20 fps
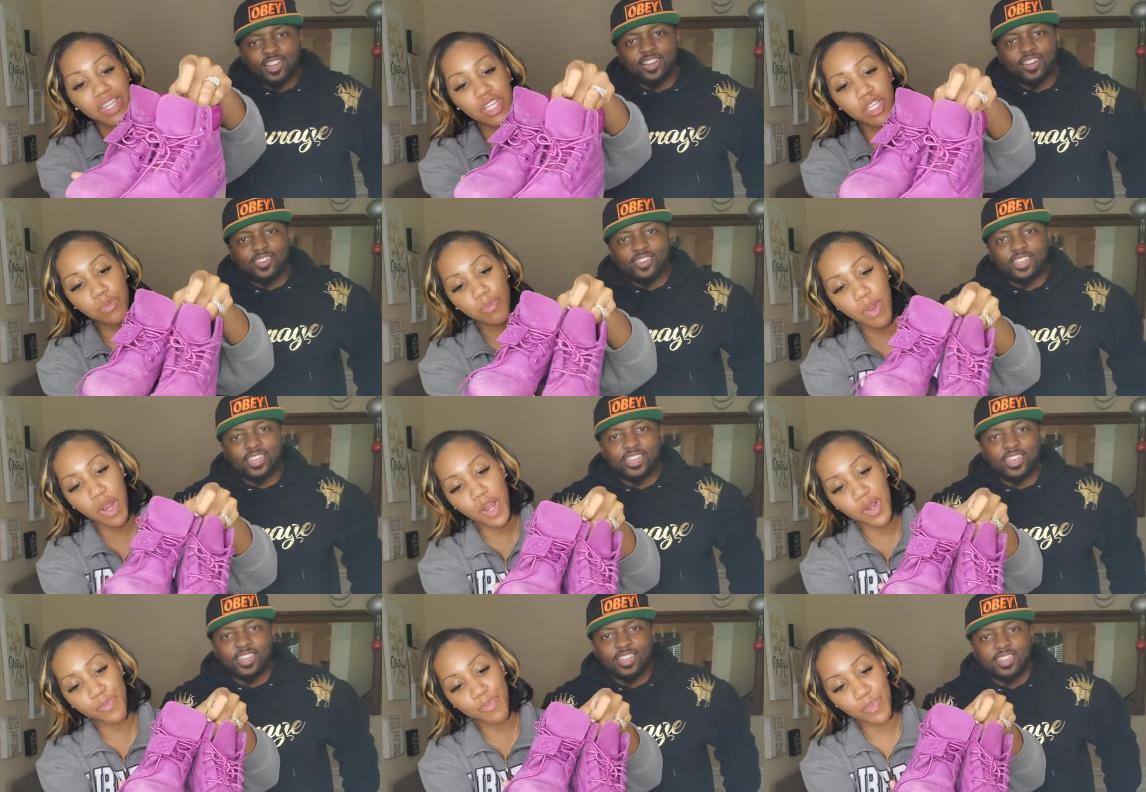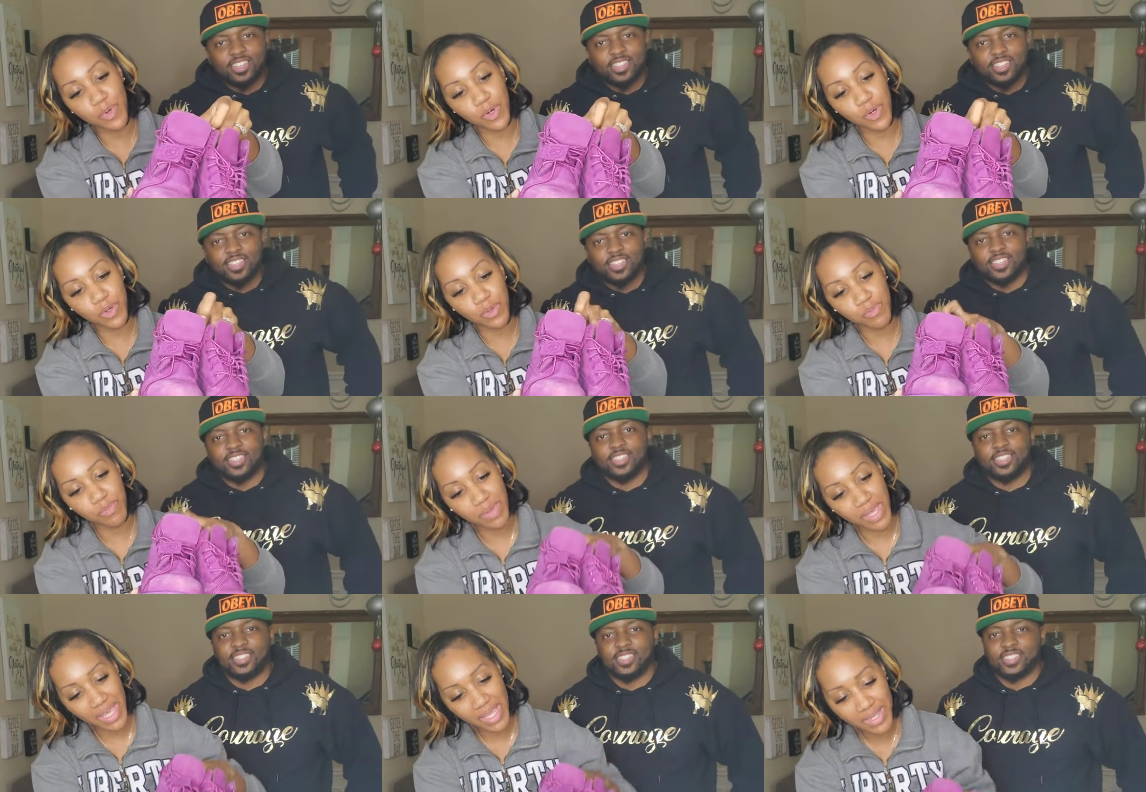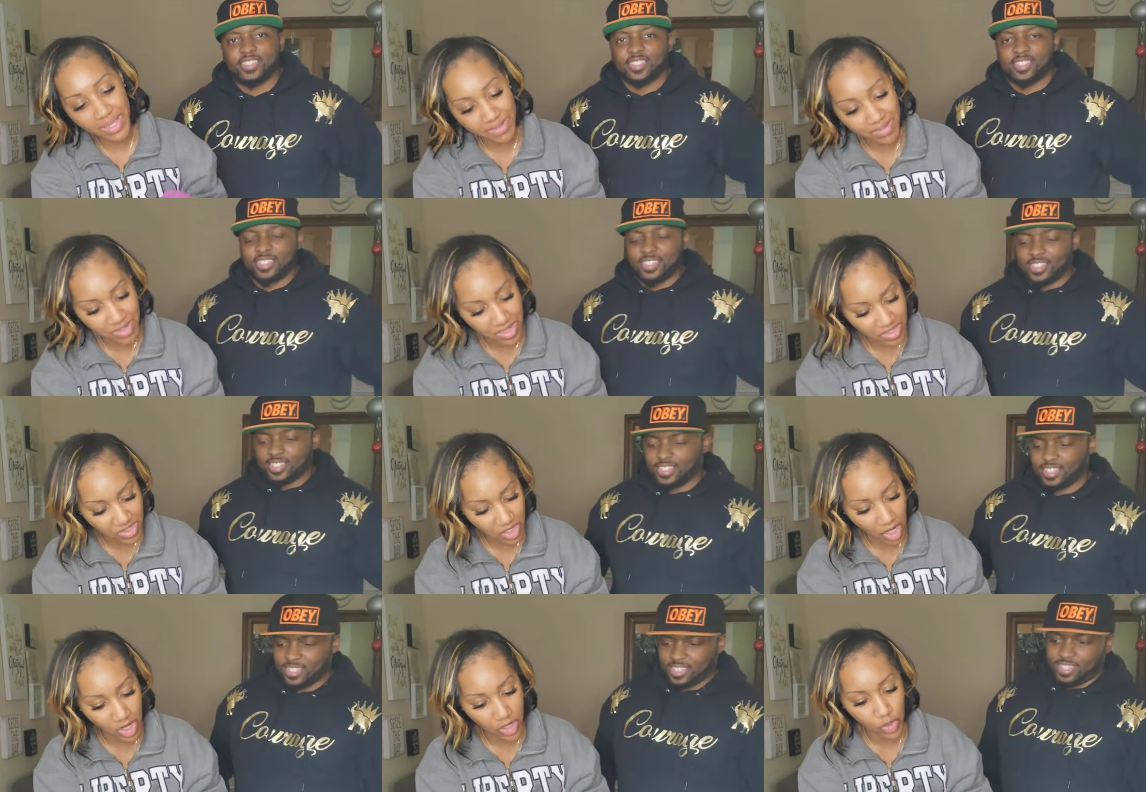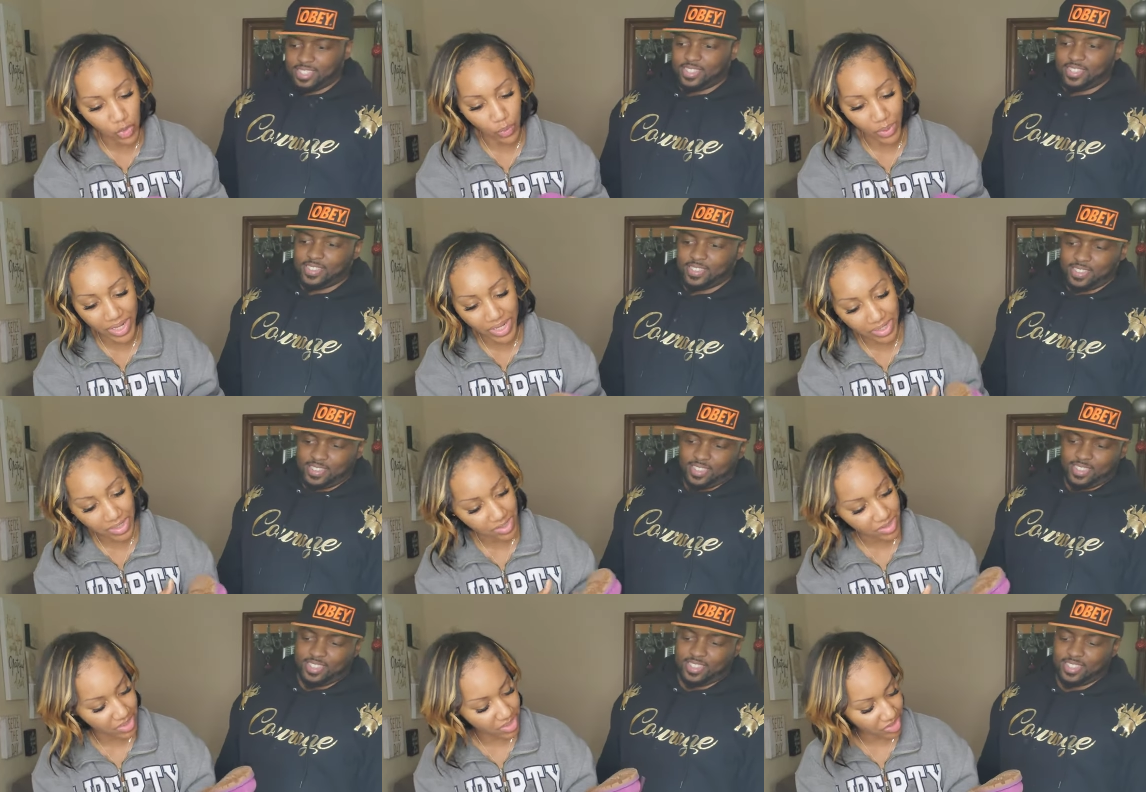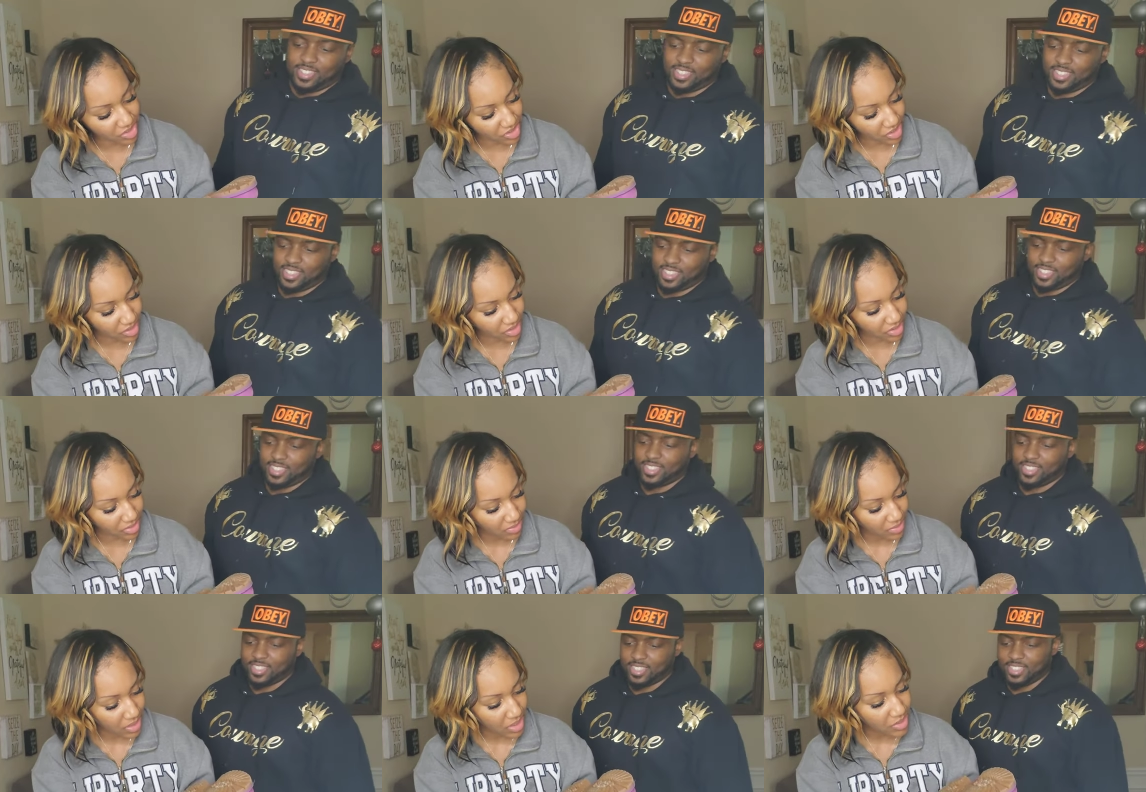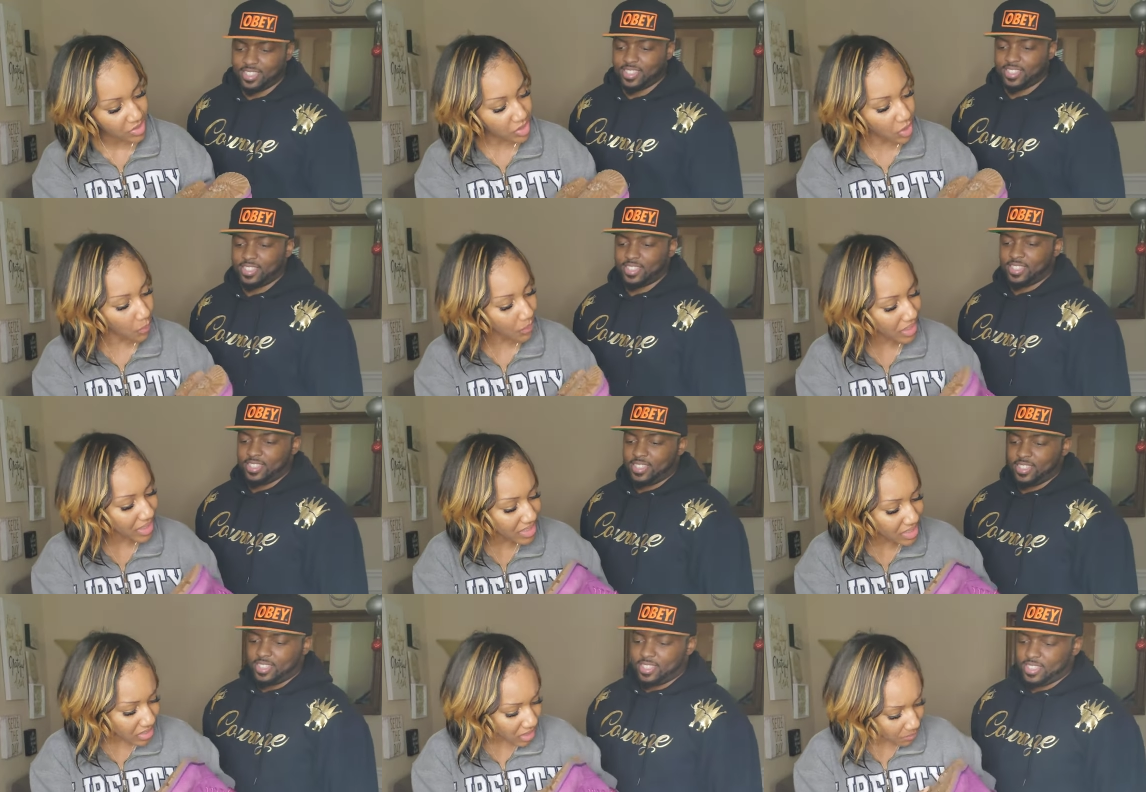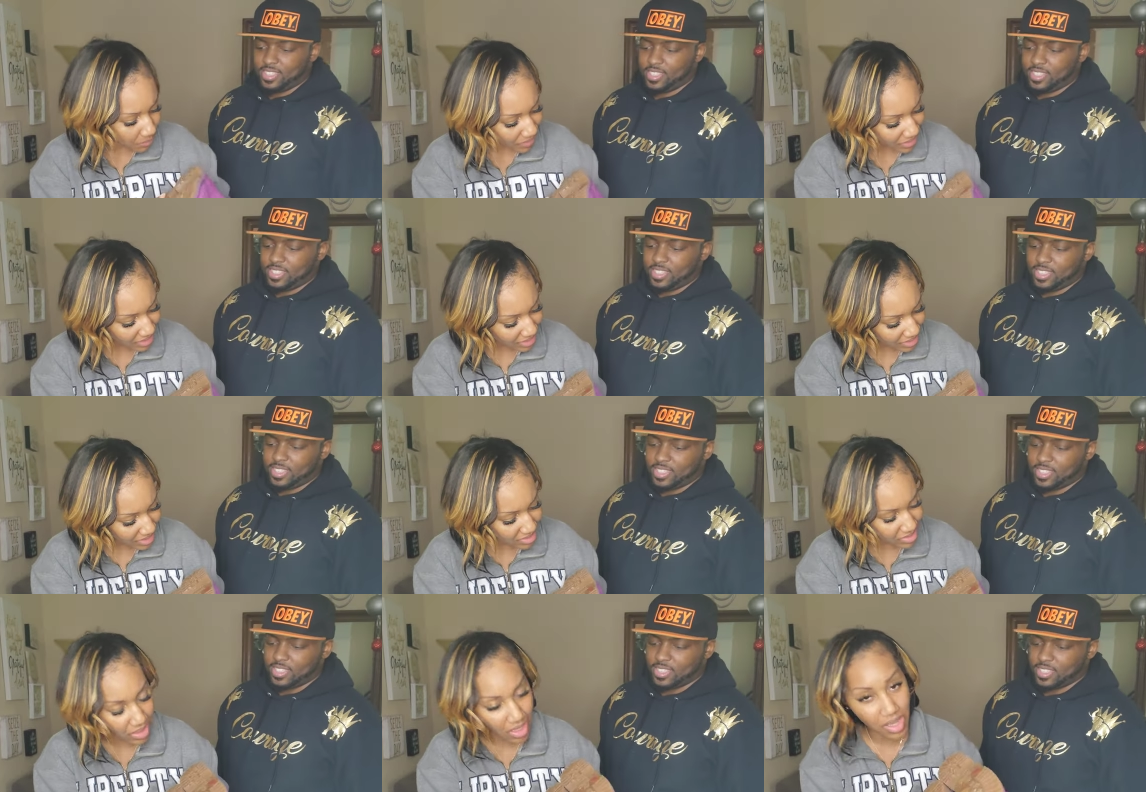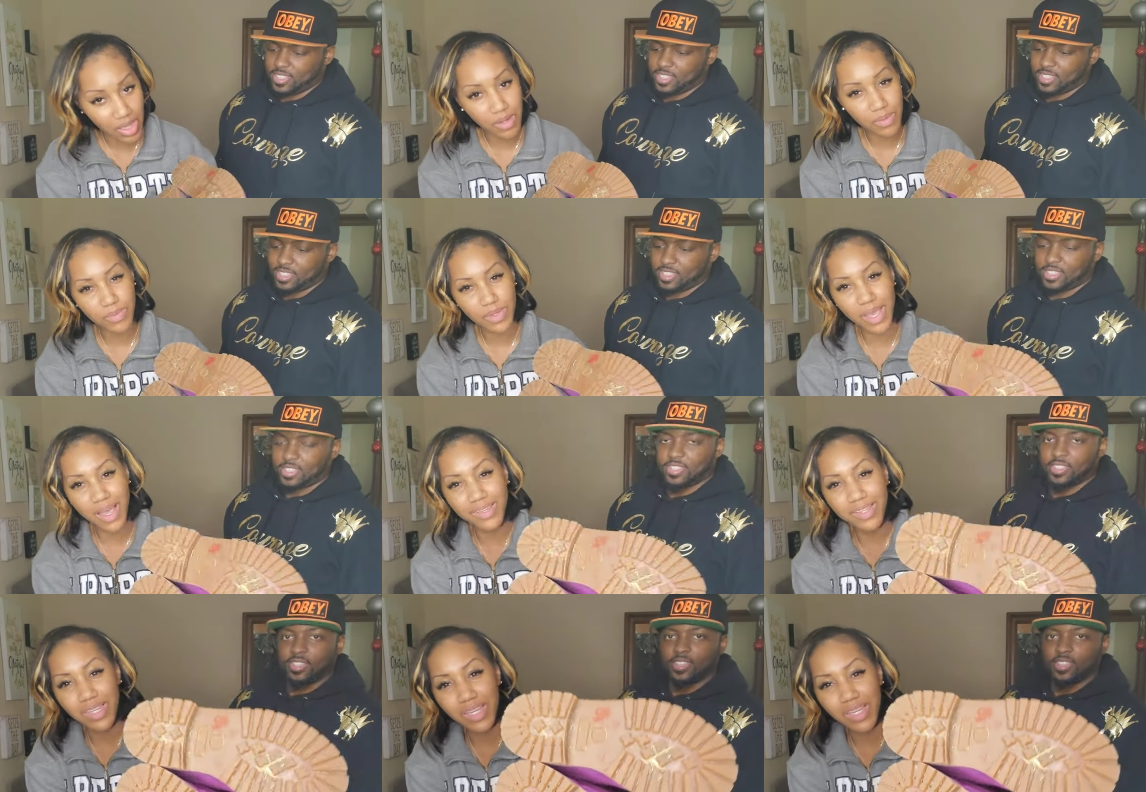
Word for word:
Speaker 1: these oh, purple. Yeah. Man, these things are great condition. So we ended up picking these up. Y'all